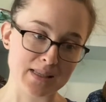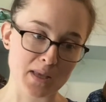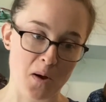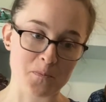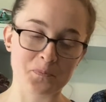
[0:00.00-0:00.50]

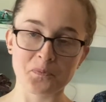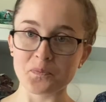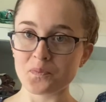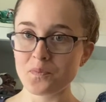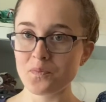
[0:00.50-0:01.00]
So
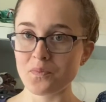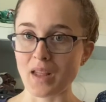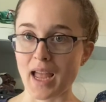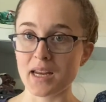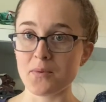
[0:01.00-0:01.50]

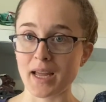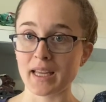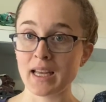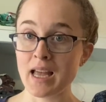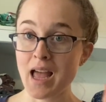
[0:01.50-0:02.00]
anyway,
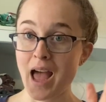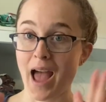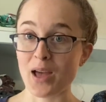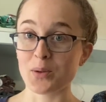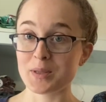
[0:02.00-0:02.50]

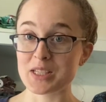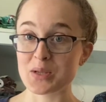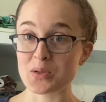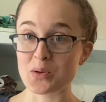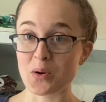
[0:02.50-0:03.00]
I hope this
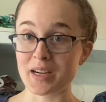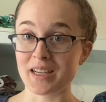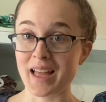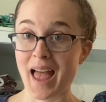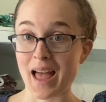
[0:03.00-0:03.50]

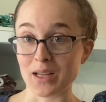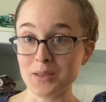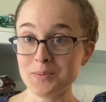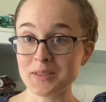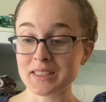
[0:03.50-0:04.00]
tutorial
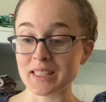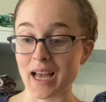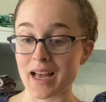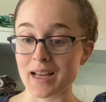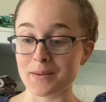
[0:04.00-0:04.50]
helps.
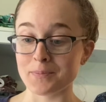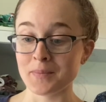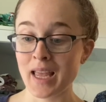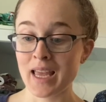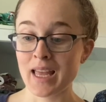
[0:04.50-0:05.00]

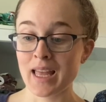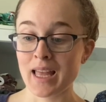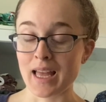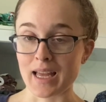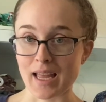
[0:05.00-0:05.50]

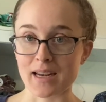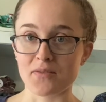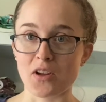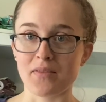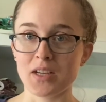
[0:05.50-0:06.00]
Again, if
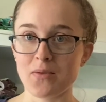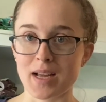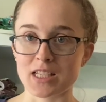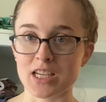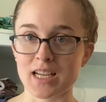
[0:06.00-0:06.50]
you have any
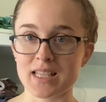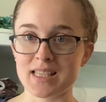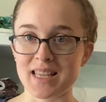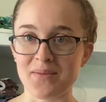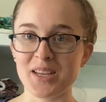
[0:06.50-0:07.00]
questions,
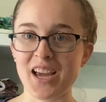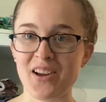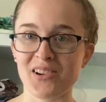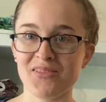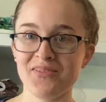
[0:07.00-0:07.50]
let me
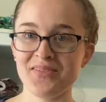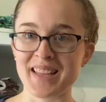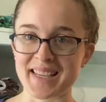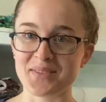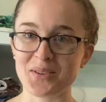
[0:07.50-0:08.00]
know.
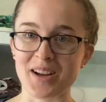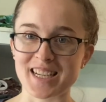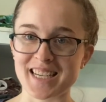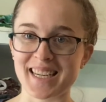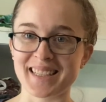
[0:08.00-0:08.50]
Thanks for
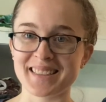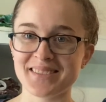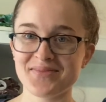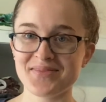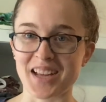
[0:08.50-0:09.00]
watching.
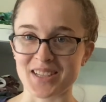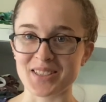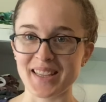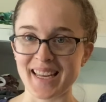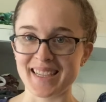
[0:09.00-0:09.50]
Talk to
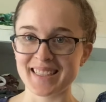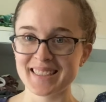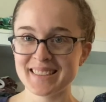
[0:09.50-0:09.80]
you later.